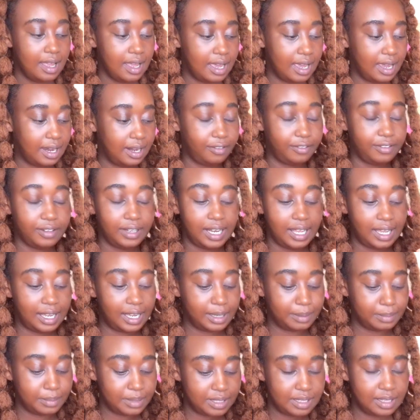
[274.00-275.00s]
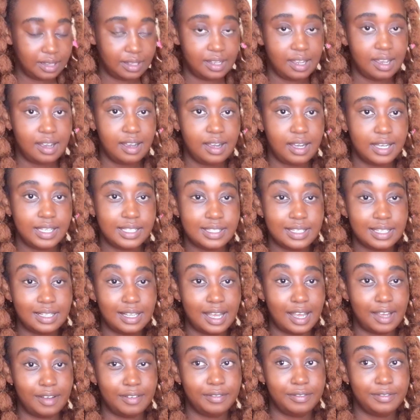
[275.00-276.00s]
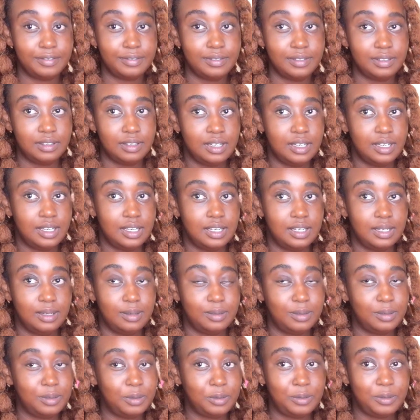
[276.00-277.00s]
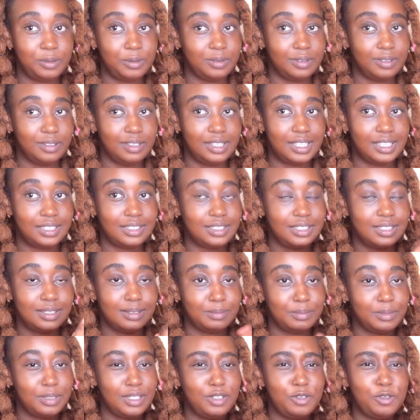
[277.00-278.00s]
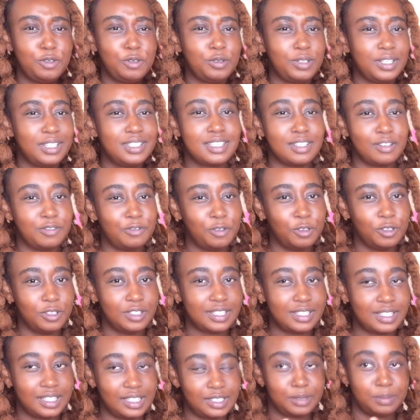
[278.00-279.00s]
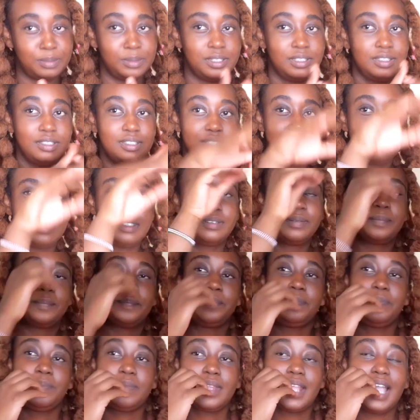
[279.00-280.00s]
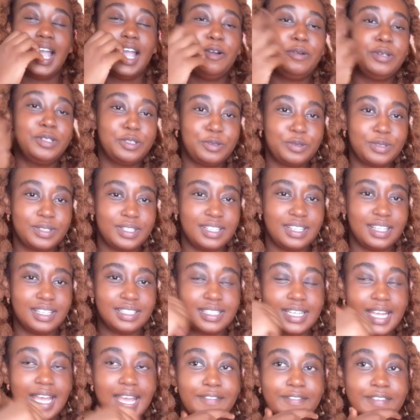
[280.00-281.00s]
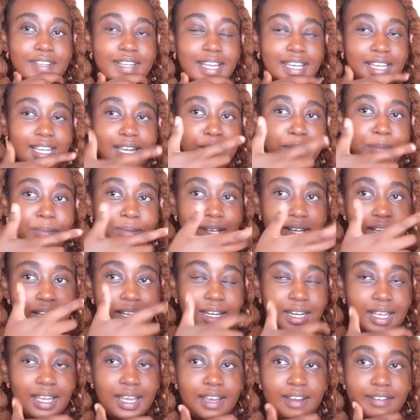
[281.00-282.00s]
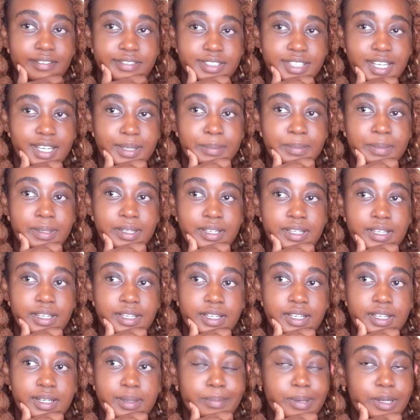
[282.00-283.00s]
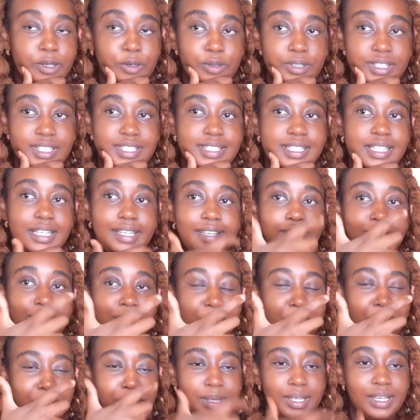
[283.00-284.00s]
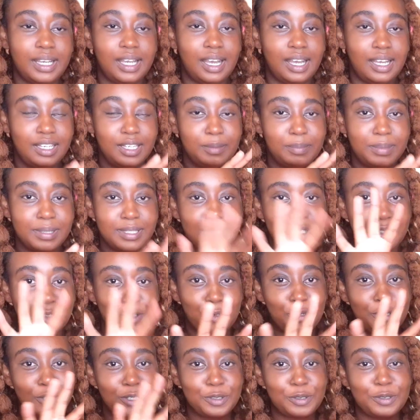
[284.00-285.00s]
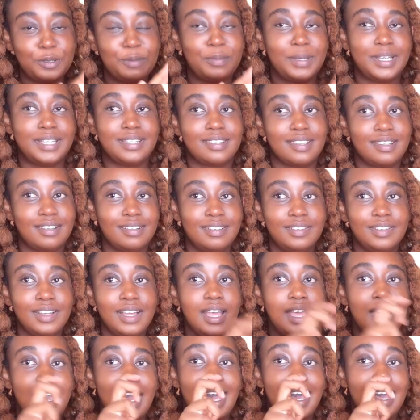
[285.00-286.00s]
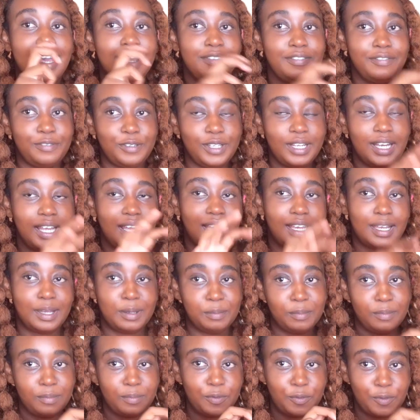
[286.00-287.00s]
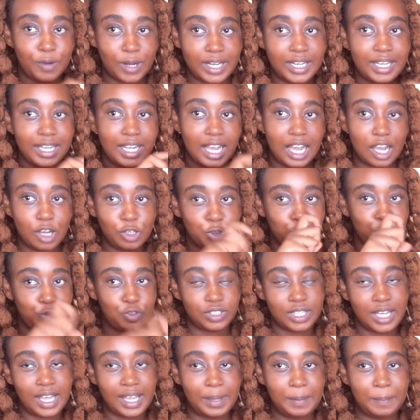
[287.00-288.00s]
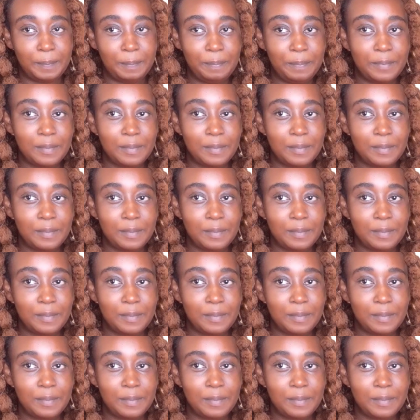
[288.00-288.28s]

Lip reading: And I feel like I'm still young. I still have, although that is, you know, that's a false statement. I wanted to say that I feel like I'm young and I have time. But honestly, if I'm being 100% honest with myself, I feel like I'm running out of time.